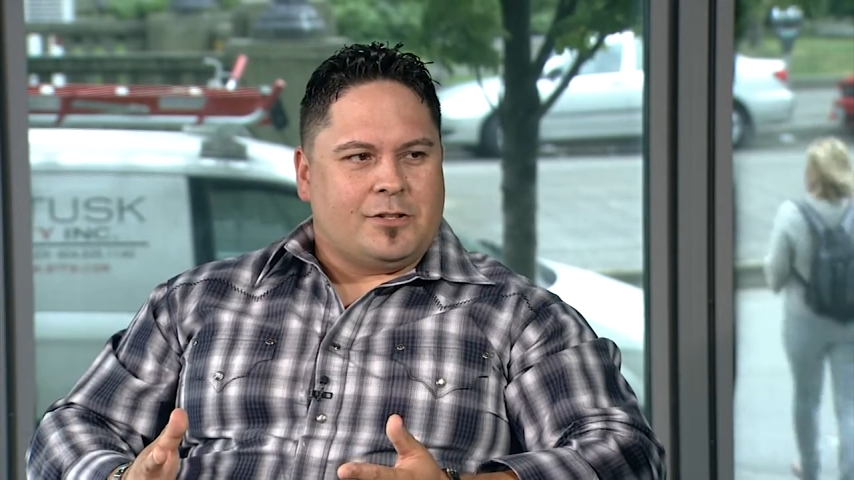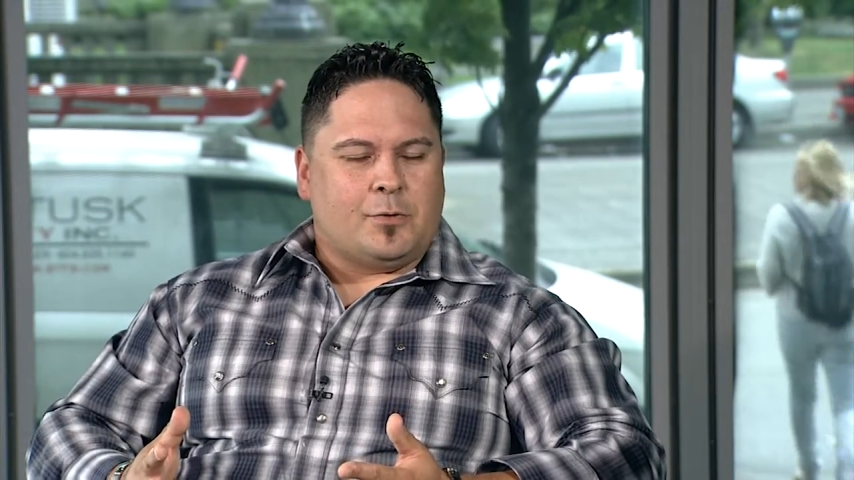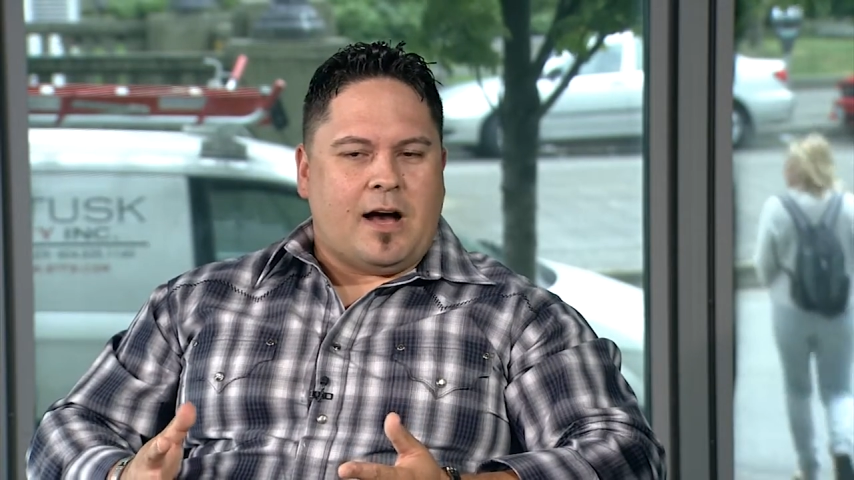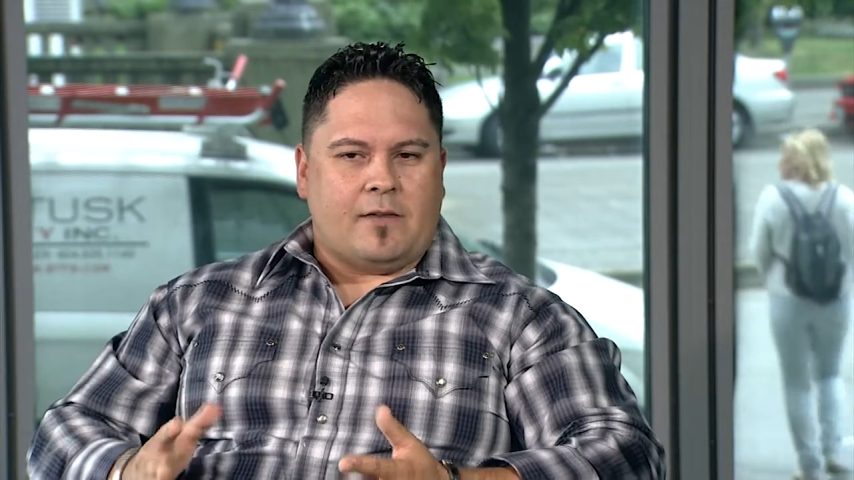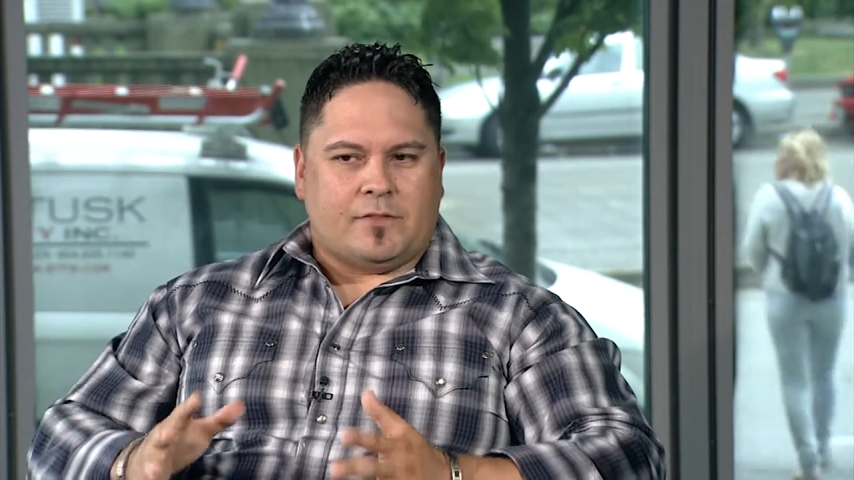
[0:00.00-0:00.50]
You
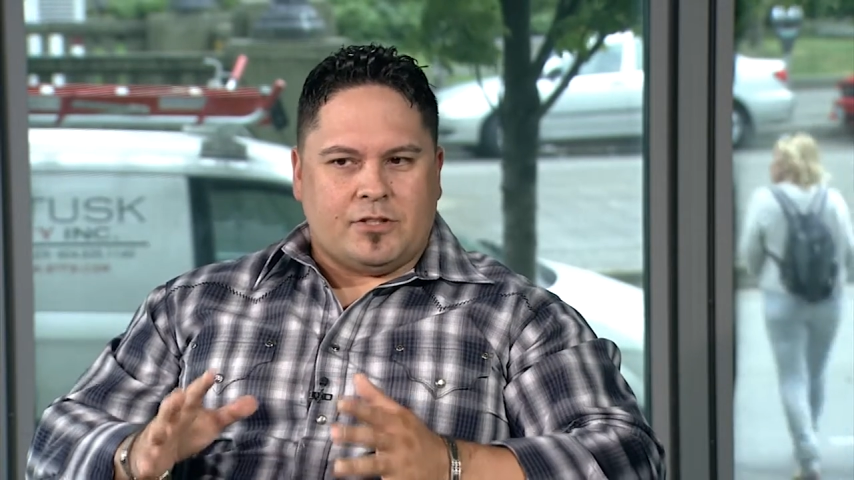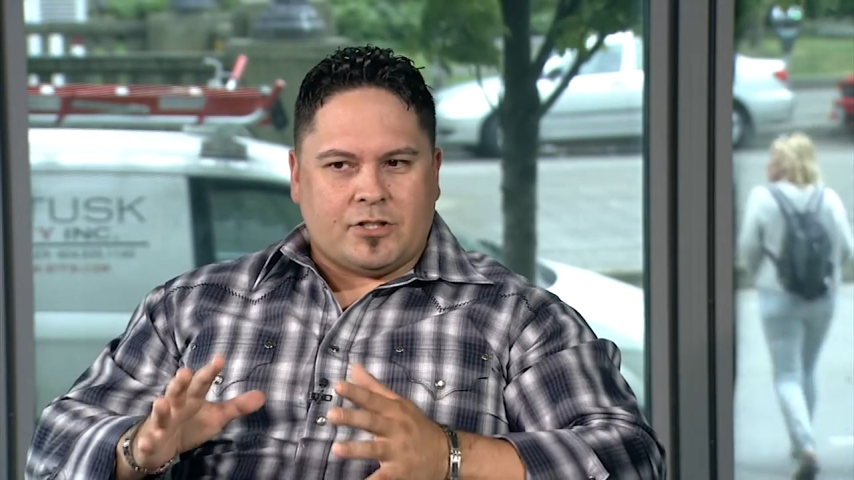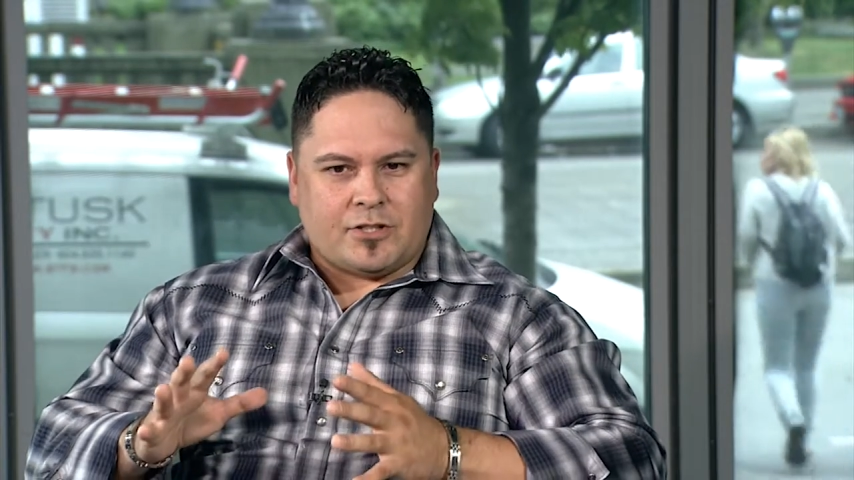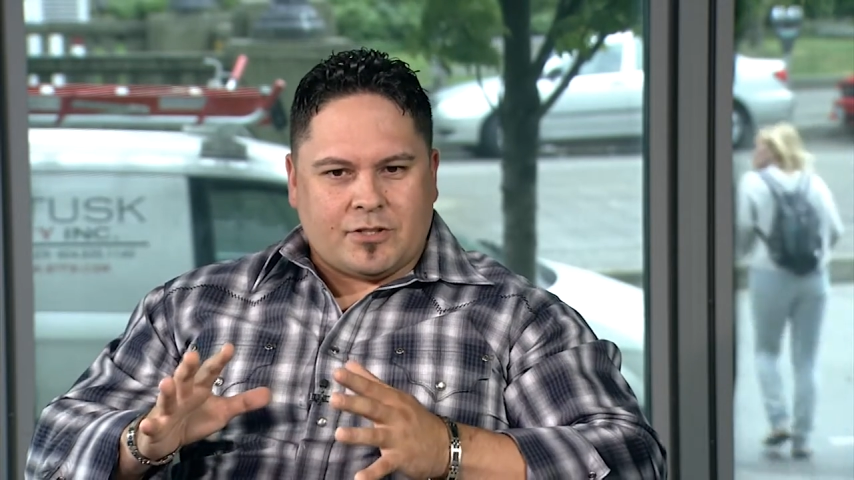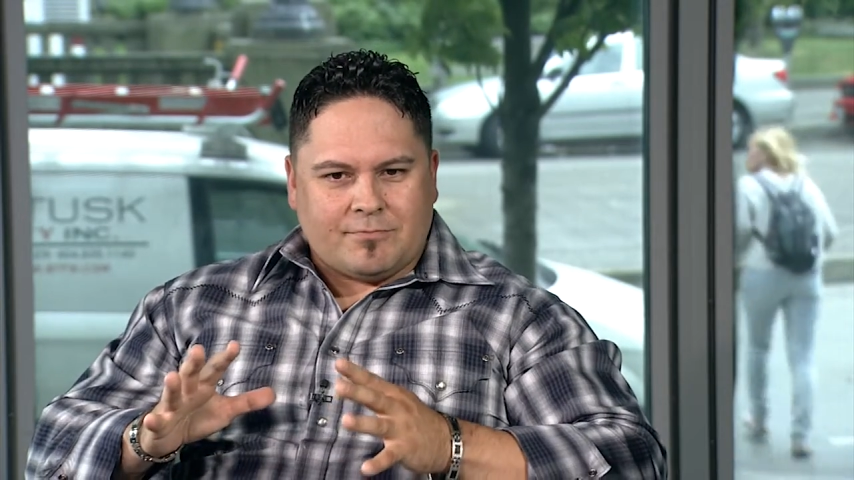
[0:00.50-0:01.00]
have to
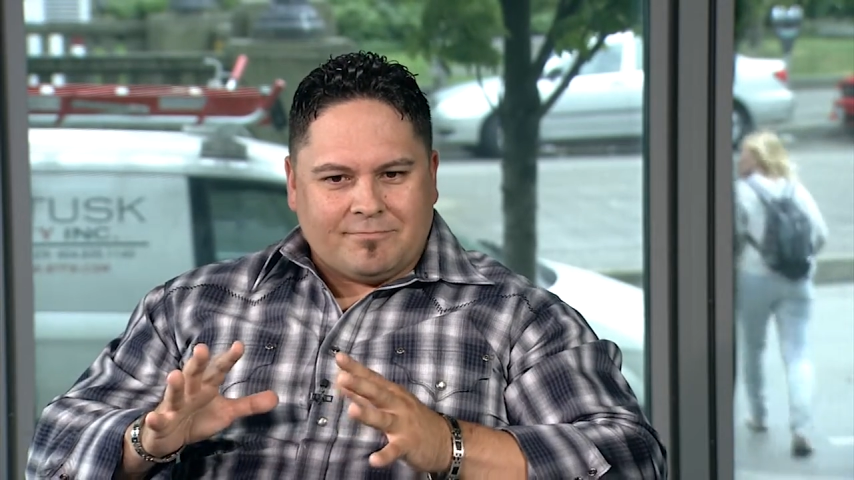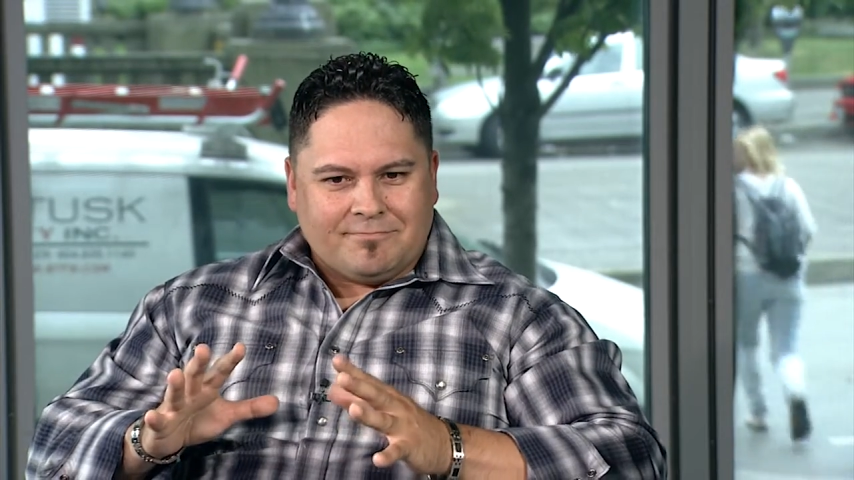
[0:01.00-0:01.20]
just